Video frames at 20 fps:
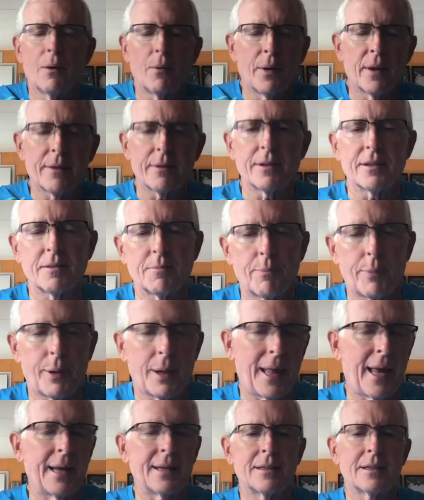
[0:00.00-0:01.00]
whether it's
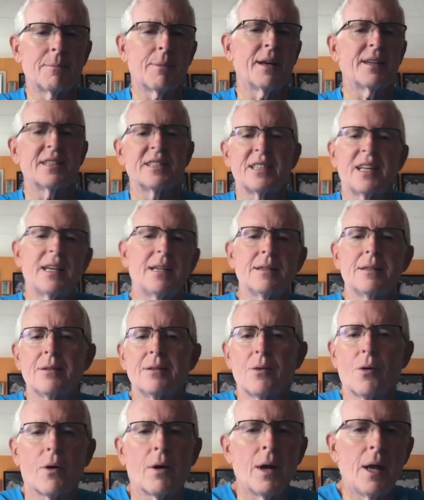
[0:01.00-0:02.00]
planted by Satan
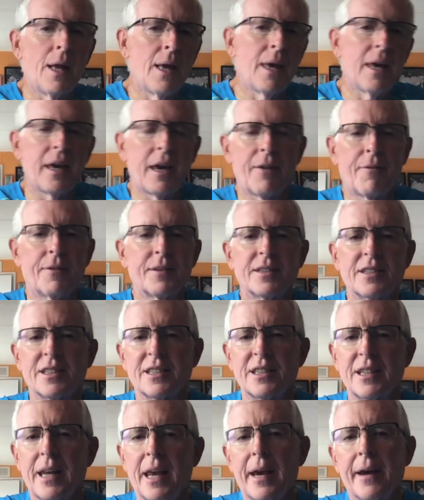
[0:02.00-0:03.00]
or if it's
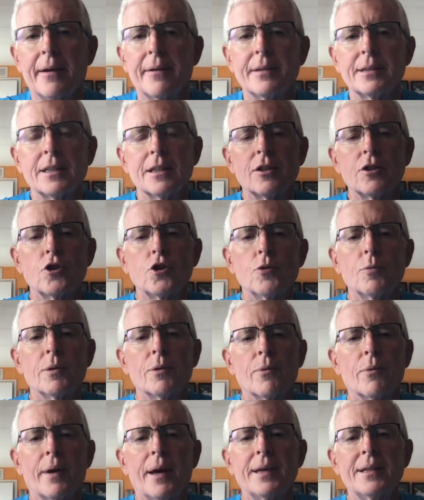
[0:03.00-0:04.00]
just inherent in the
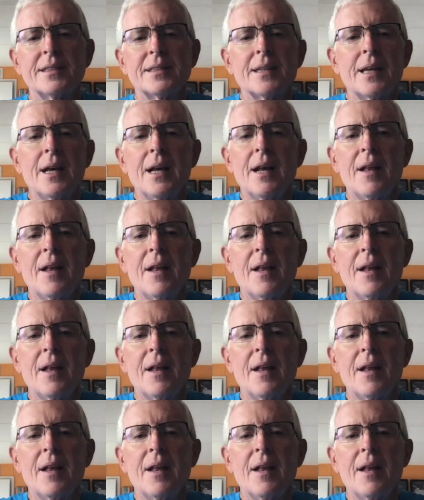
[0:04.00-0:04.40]
human race.